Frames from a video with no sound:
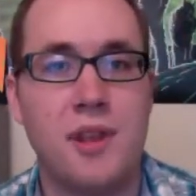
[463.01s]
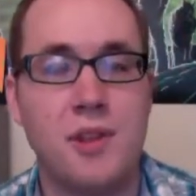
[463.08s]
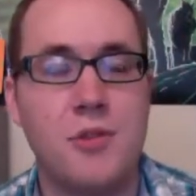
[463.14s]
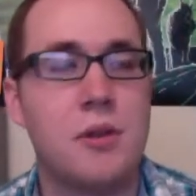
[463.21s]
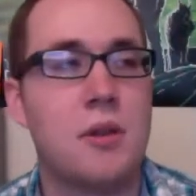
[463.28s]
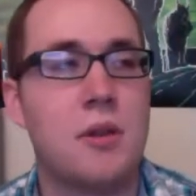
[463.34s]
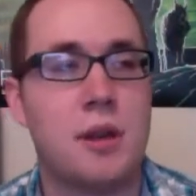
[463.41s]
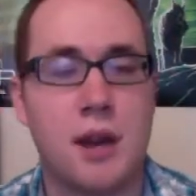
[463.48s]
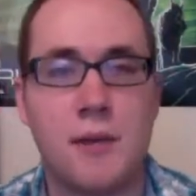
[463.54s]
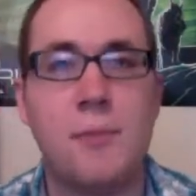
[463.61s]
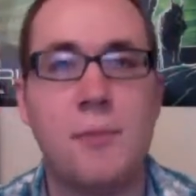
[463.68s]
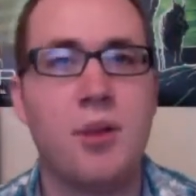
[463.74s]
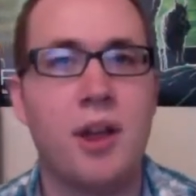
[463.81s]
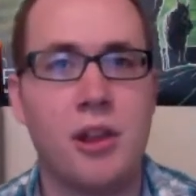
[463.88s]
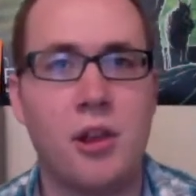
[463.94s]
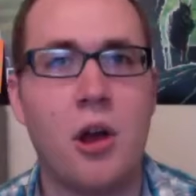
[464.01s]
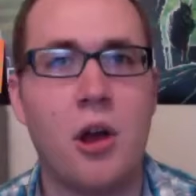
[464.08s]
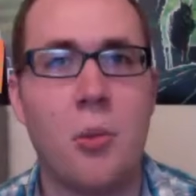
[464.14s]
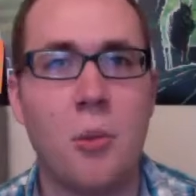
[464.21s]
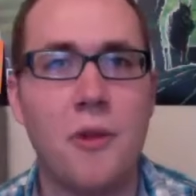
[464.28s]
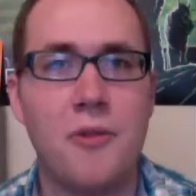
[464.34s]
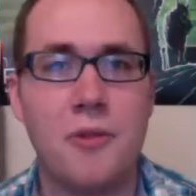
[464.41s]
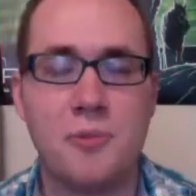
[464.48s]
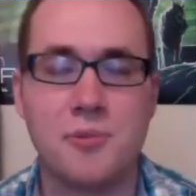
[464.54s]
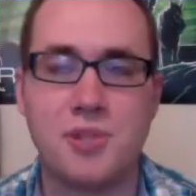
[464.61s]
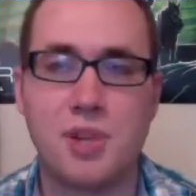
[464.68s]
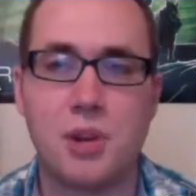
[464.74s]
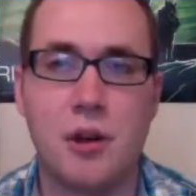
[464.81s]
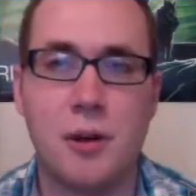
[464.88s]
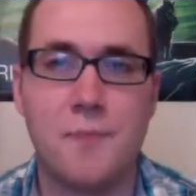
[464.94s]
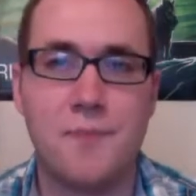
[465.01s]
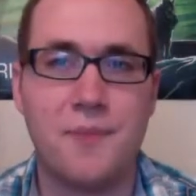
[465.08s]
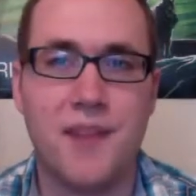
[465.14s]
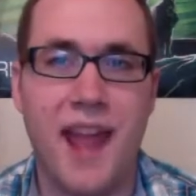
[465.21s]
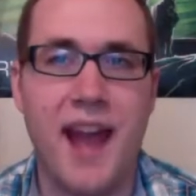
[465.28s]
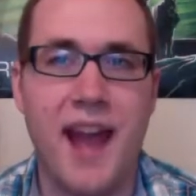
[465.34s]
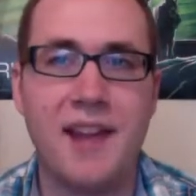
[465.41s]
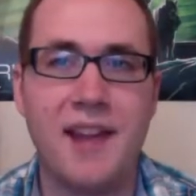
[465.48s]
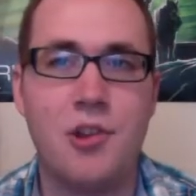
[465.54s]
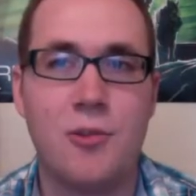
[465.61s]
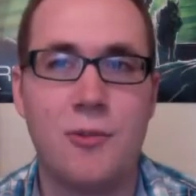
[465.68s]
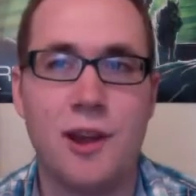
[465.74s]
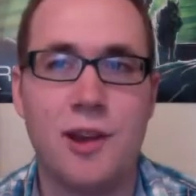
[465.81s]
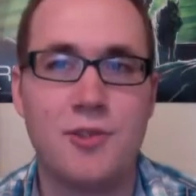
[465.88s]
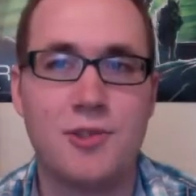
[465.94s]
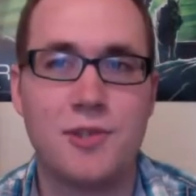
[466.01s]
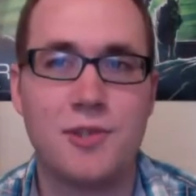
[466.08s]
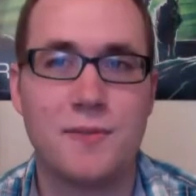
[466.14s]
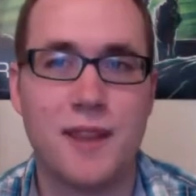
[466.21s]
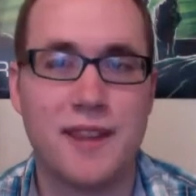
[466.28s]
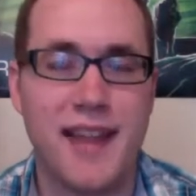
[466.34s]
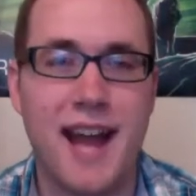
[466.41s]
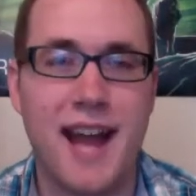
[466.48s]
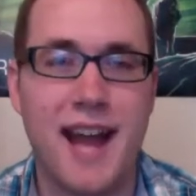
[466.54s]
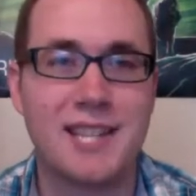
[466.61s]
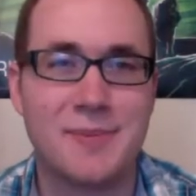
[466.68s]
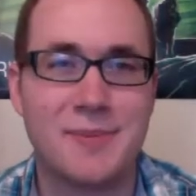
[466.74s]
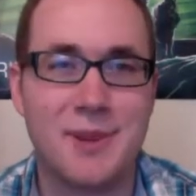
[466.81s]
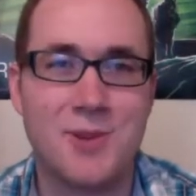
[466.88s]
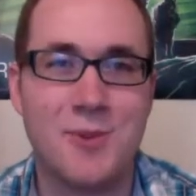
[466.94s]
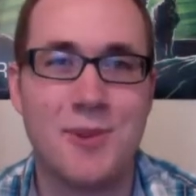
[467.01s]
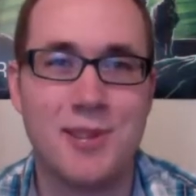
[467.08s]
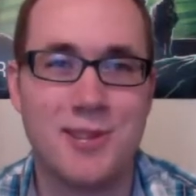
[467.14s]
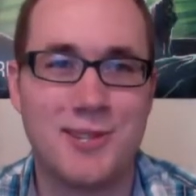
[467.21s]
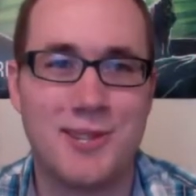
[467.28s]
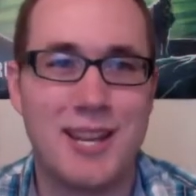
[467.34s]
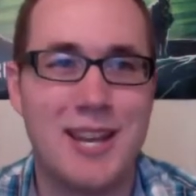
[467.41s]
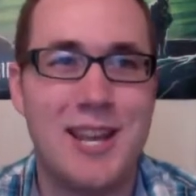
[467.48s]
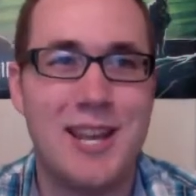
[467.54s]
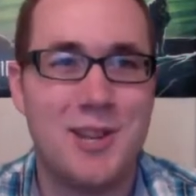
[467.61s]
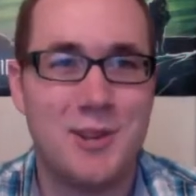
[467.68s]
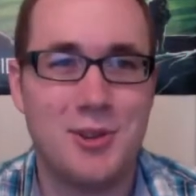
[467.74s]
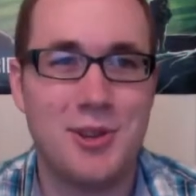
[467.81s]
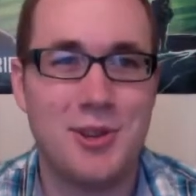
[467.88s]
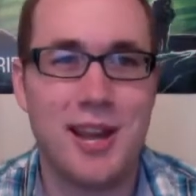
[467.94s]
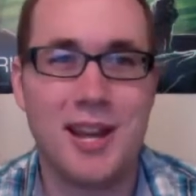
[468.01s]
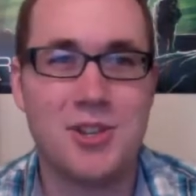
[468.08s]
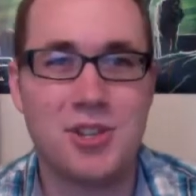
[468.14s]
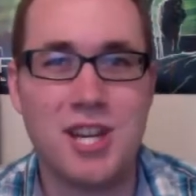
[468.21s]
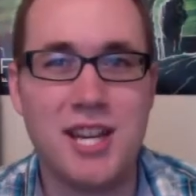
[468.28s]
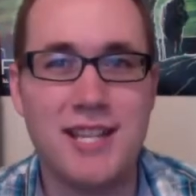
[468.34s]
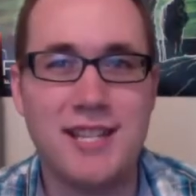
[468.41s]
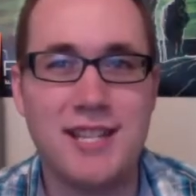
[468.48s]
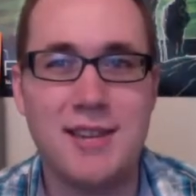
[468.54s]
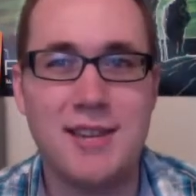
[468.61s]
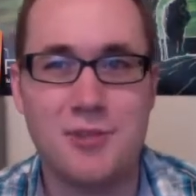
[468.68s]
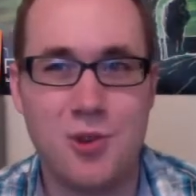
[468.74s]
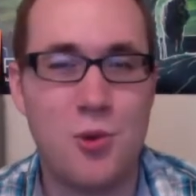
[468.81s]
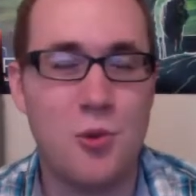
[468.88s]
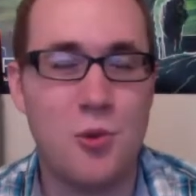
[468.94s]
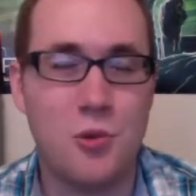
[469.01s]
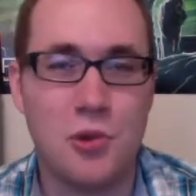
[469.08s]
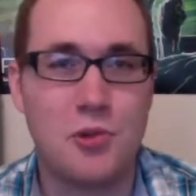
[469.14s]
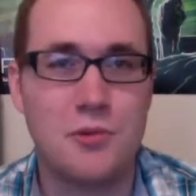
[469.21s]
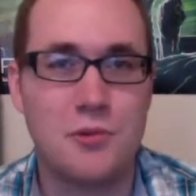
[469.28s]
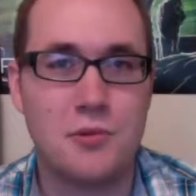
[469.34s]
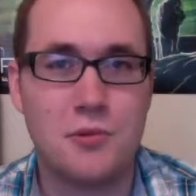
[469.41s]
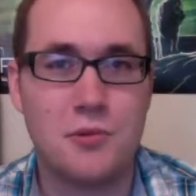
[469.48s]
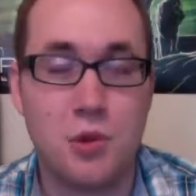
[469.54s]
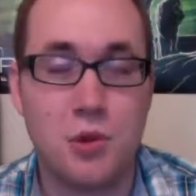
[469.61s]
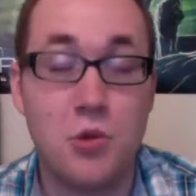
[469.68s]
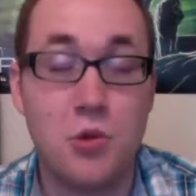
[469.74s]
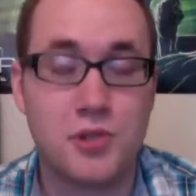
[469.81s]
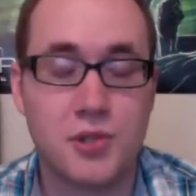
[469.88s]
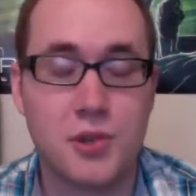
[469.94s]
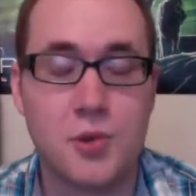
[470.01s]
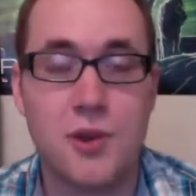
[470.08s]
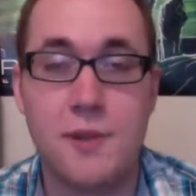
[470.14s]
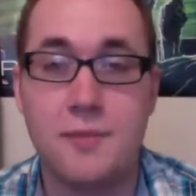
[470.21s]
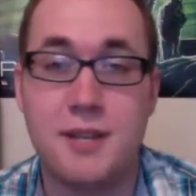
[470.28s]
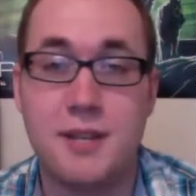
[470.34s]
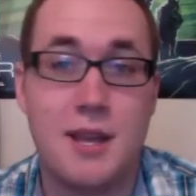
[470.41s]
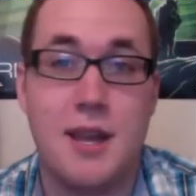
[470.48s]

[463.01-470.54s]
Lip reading: You can kind of play along with them. So the acting all around is just fantastic, especially with this kind of cheesy, cool script.